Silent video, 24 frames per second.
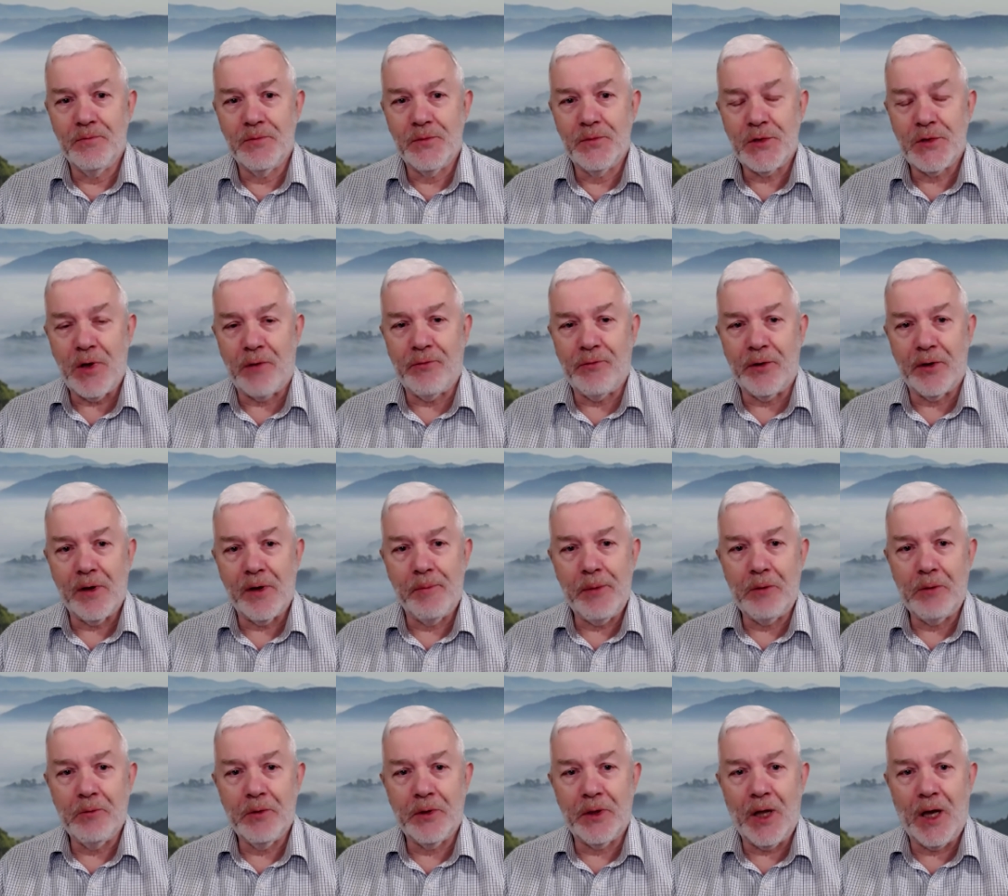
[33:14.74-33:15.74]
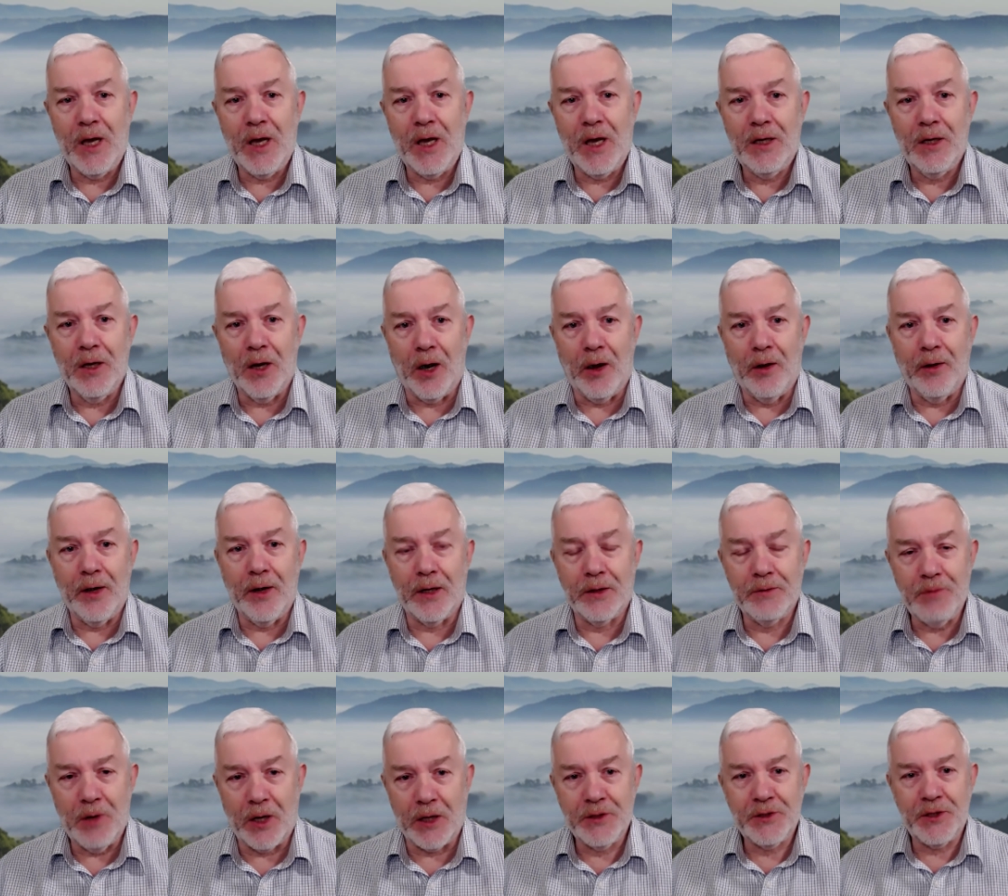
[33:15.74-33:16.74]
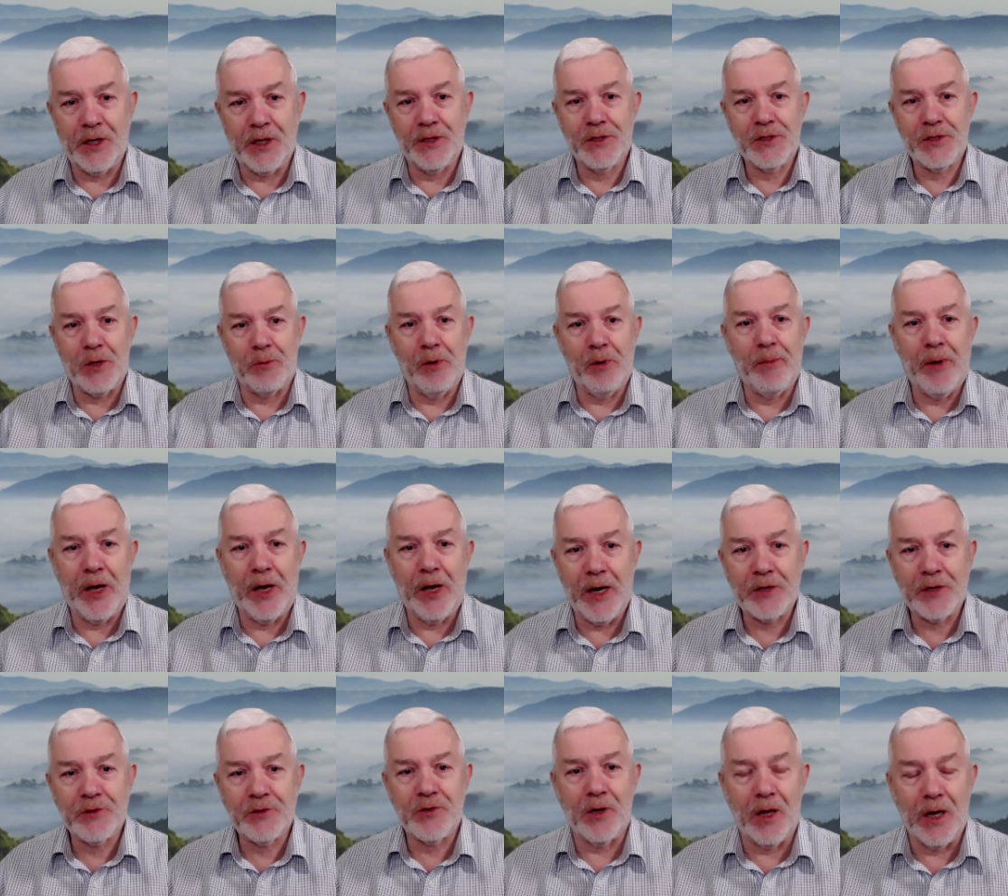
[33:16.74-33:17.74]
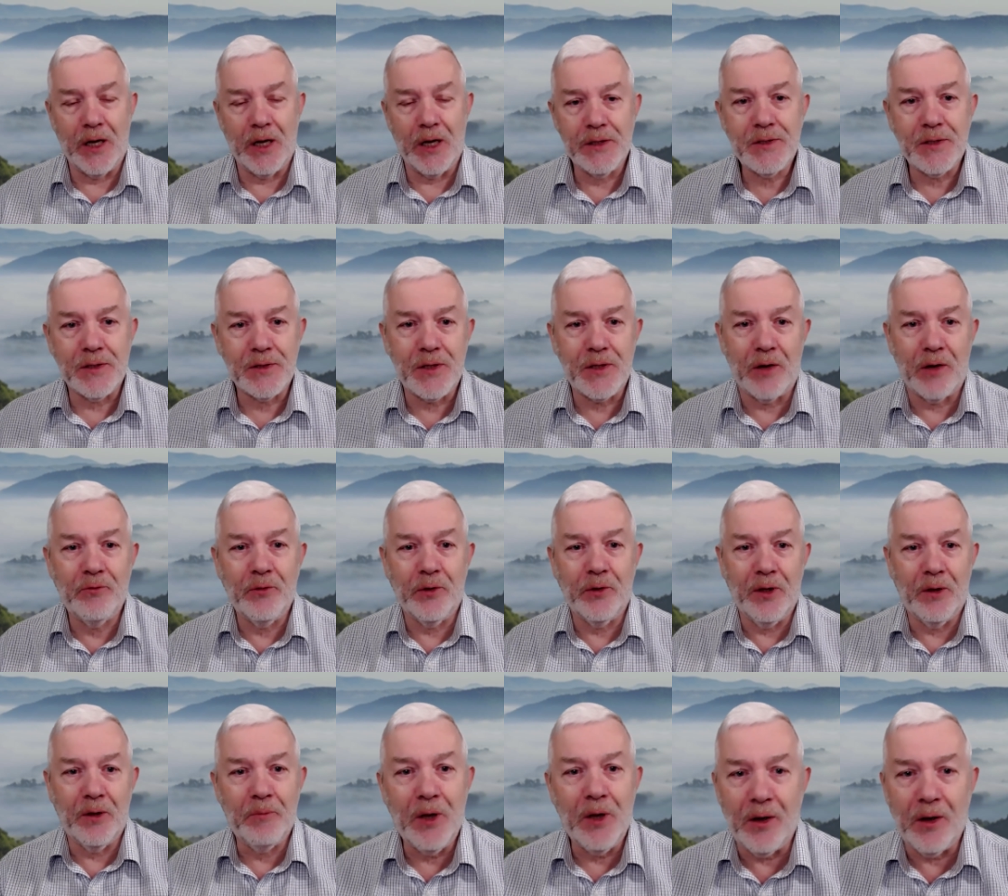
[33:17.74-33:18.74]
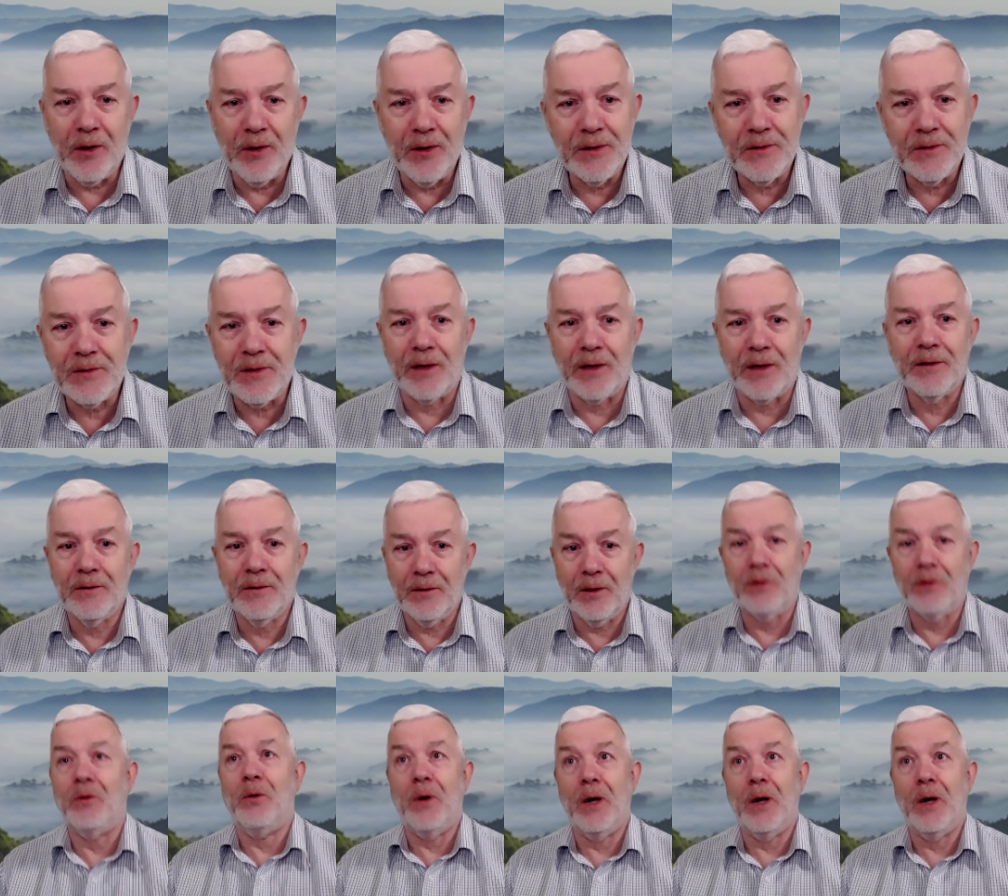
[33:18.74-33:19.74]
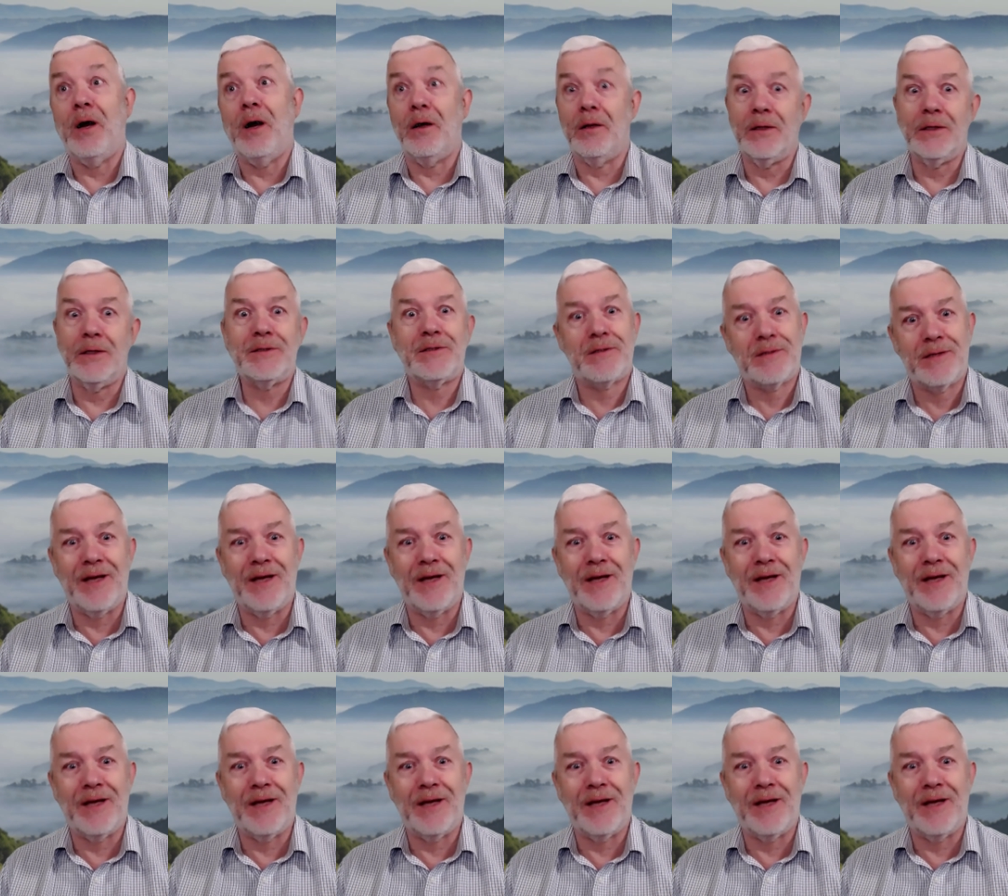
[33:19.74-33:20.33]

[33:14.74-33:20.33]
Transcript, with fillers: suffering a bit with the heat, you know, and I, I shared some of my electrolytes and stuff with him, you know, and it was like, oh wow, that's